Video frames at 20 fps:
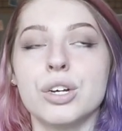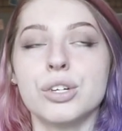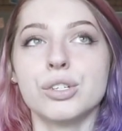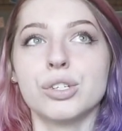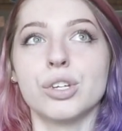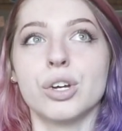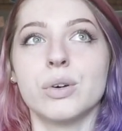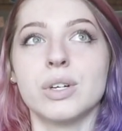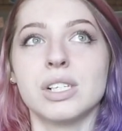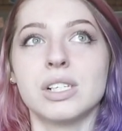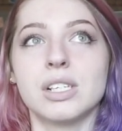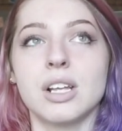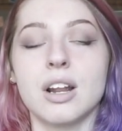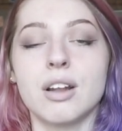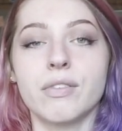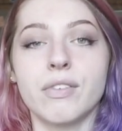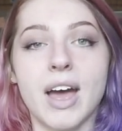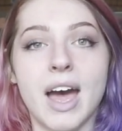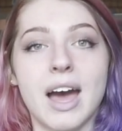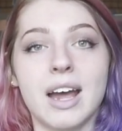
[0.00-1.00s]
So instead
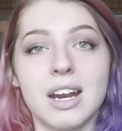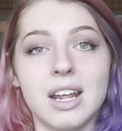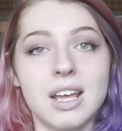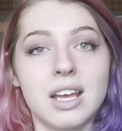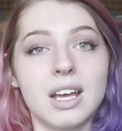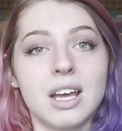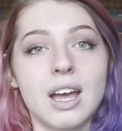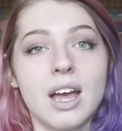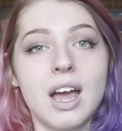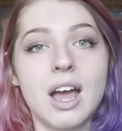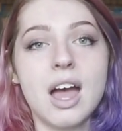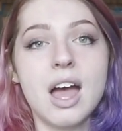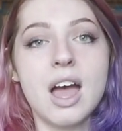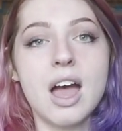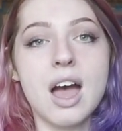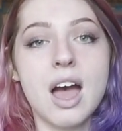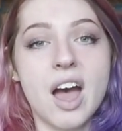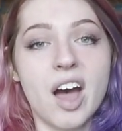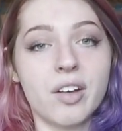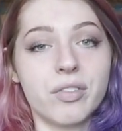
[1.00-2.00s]
of adding
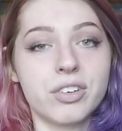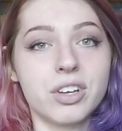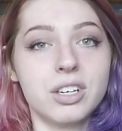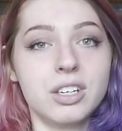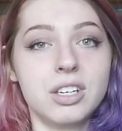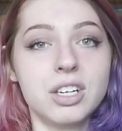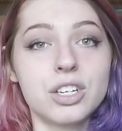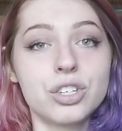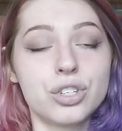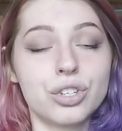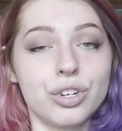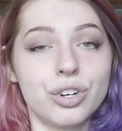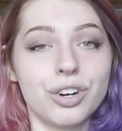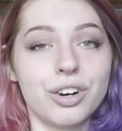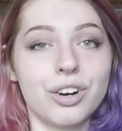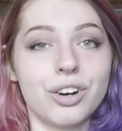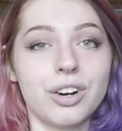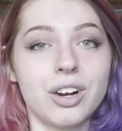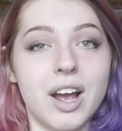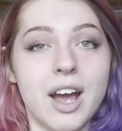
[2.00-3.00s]
half
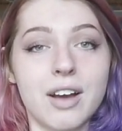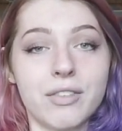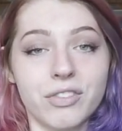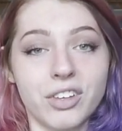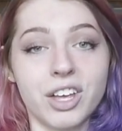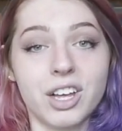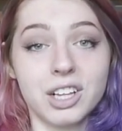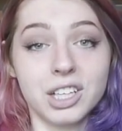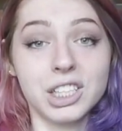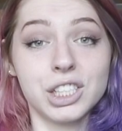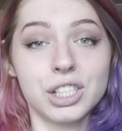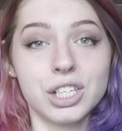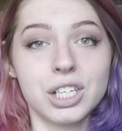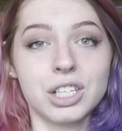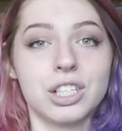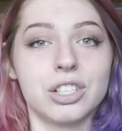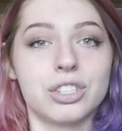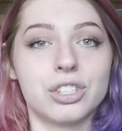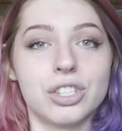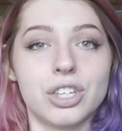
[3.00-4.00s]
conditioner, half like clear
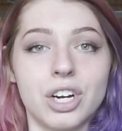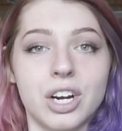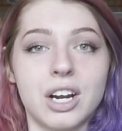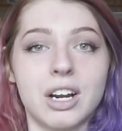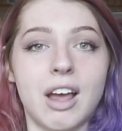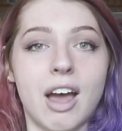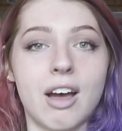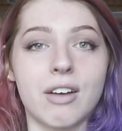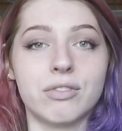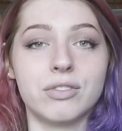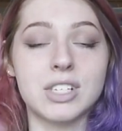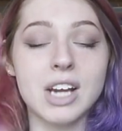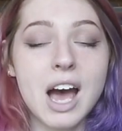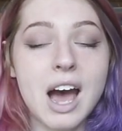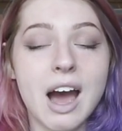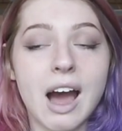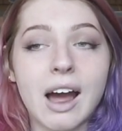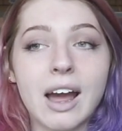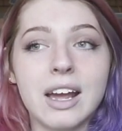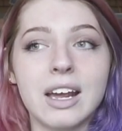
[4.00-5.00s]
conditioner and half
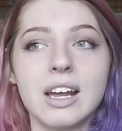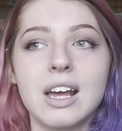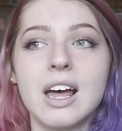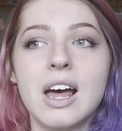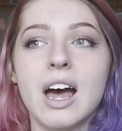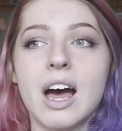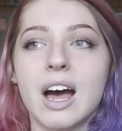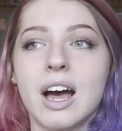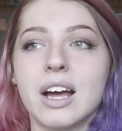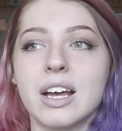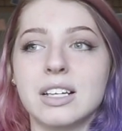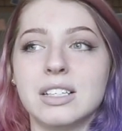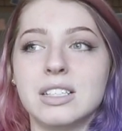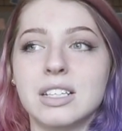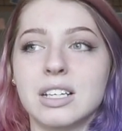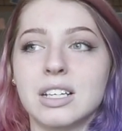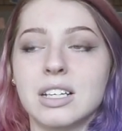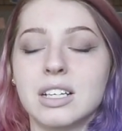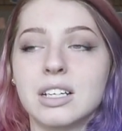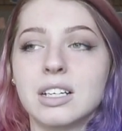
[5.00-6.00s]
dye, I
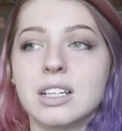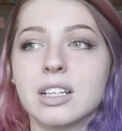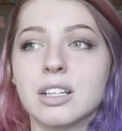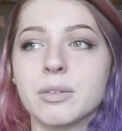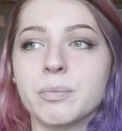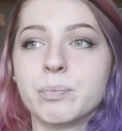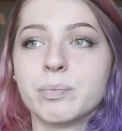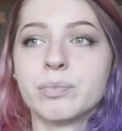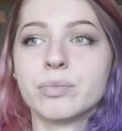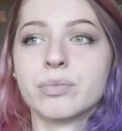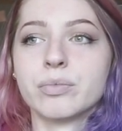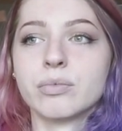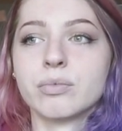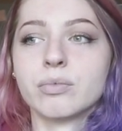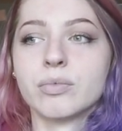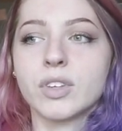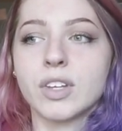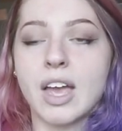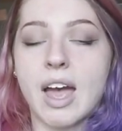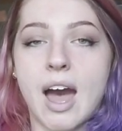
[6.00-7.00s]
did
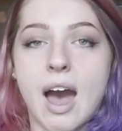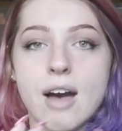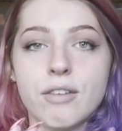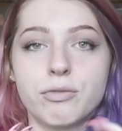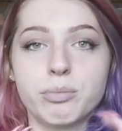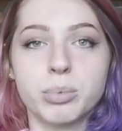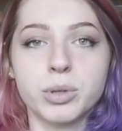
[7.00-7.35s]
half